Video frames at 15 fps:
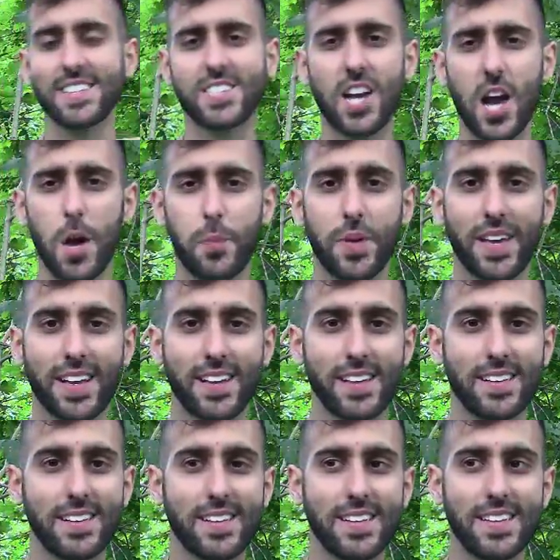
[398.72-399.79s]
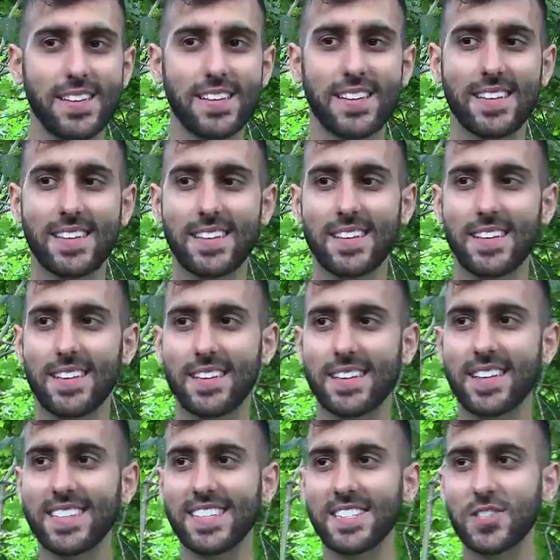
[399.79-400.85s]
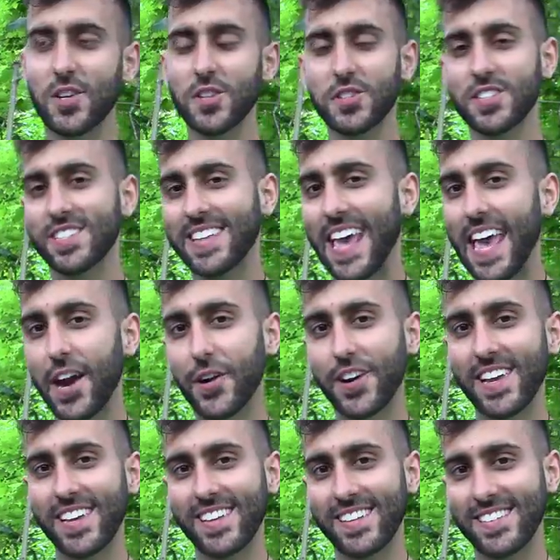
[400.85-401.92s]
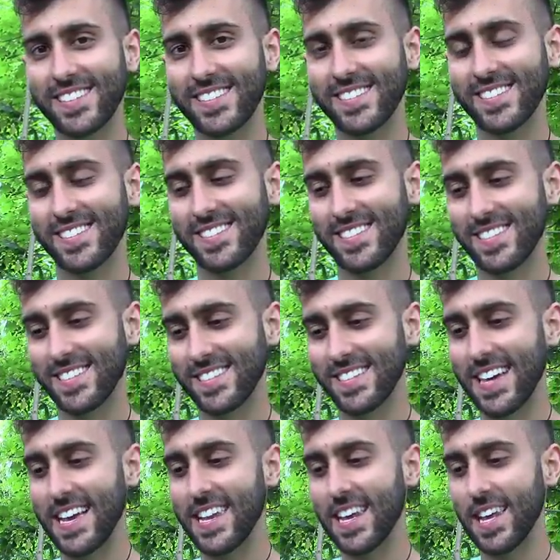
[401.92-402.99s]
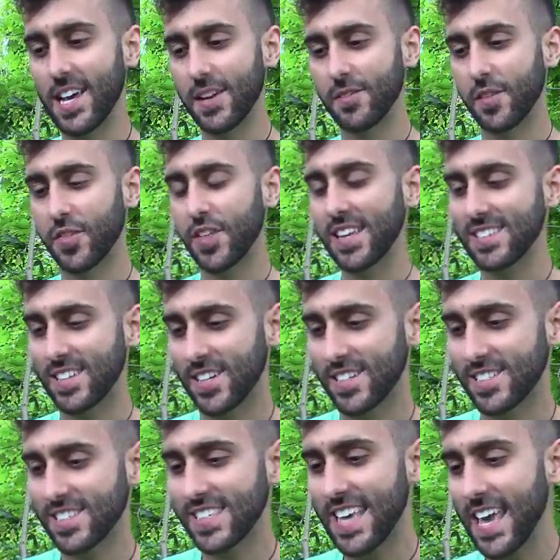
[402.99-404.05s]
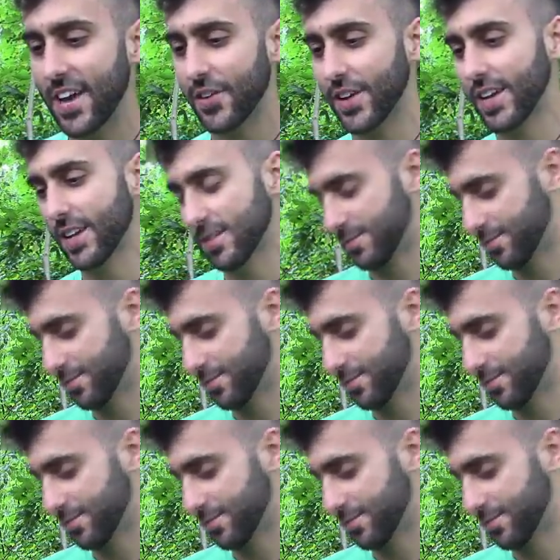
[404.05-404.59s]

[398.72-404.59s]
topic, because it's also scary, and a lot of the things that are scary